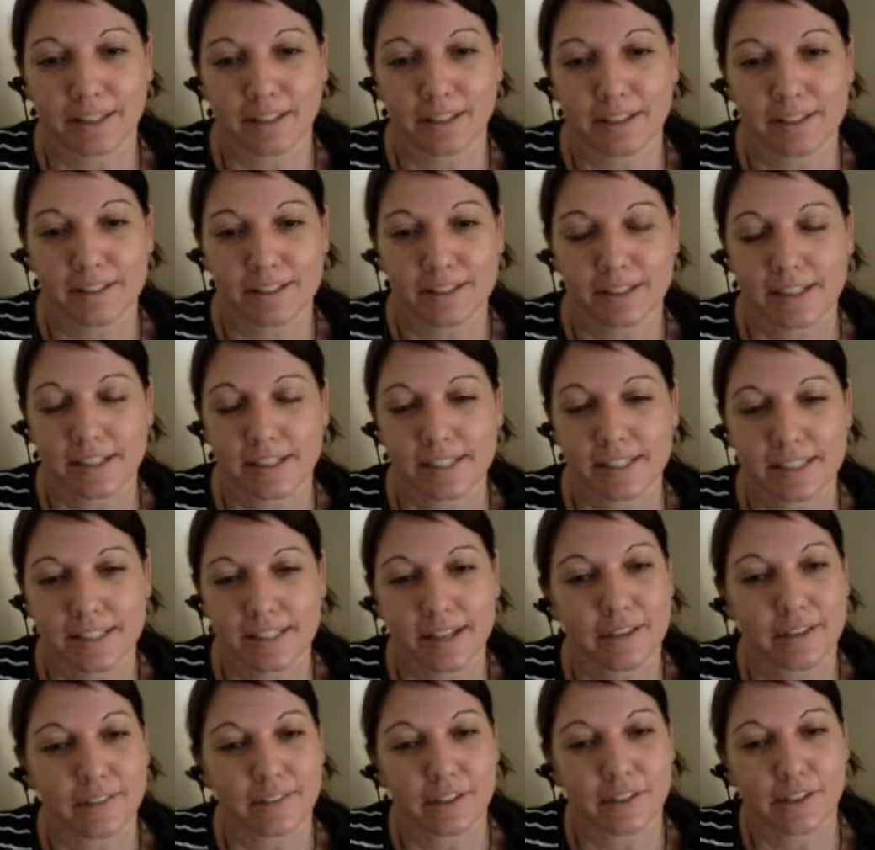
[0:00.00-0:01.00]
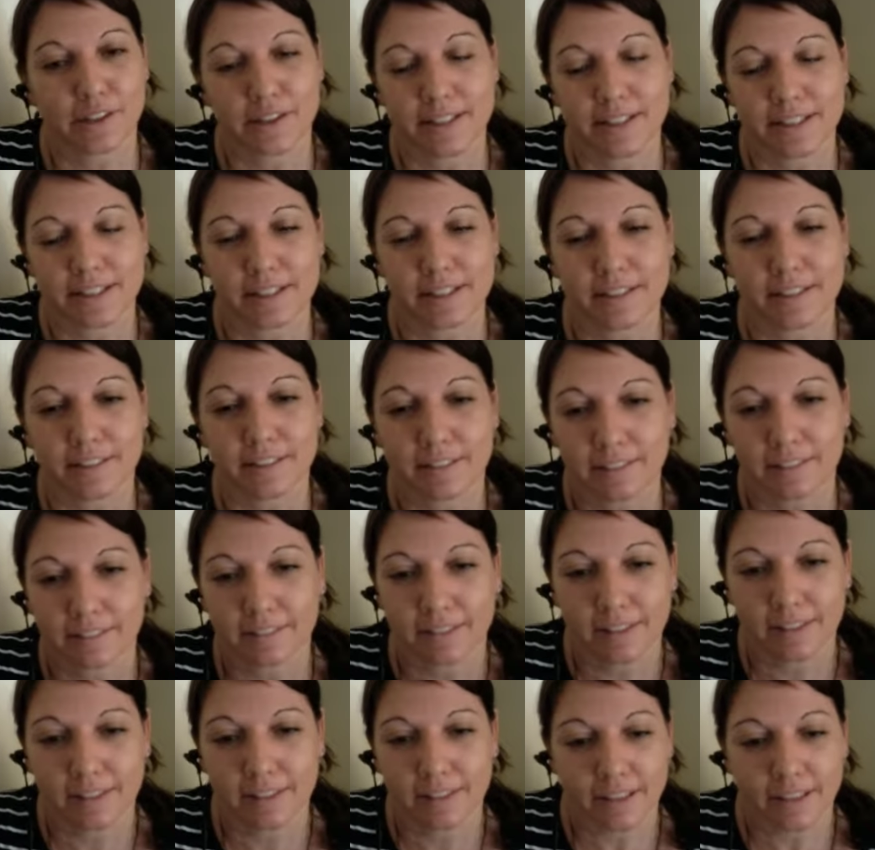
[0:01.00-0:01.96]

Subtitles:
and I didn't have any idea, and